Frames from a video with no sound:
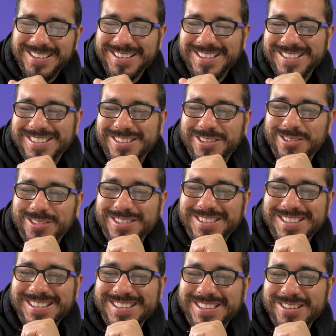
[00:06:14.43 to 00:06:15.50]
So
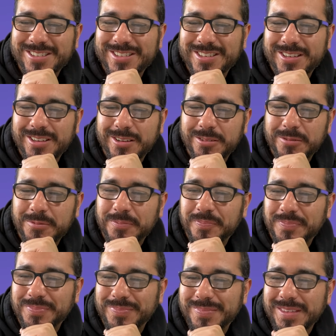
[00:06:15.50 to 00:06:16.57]
six years ago,
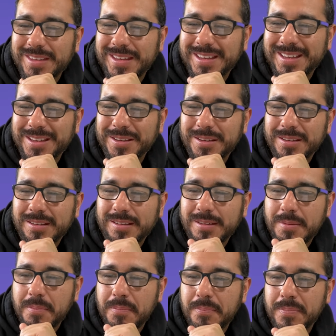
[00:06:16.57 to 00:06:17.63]
uh,
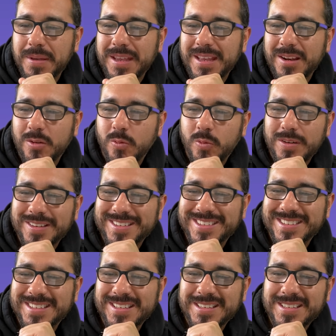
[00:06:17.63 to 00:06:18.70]
Ben was
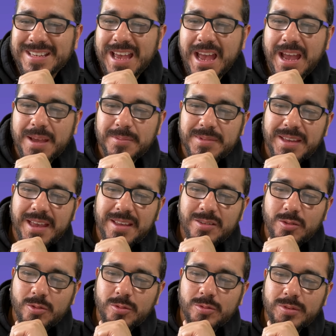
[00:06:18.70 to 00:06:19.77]
six times
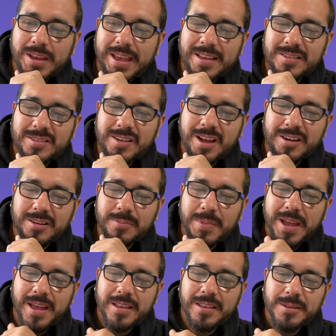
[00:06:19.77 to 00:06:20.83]
as old as Dr.
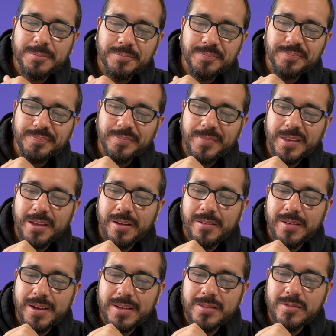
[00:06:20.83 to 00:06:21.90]
Math.
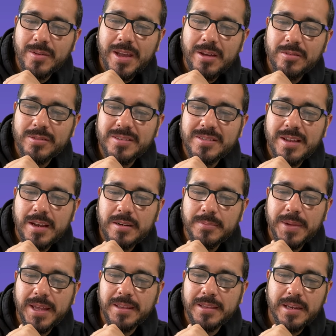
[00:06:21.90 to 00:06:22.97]
All right, so how old is Dr.
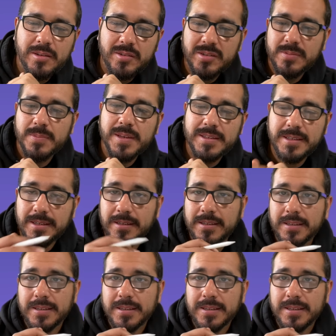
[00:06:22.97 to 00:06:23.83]
Math? And I was just messing.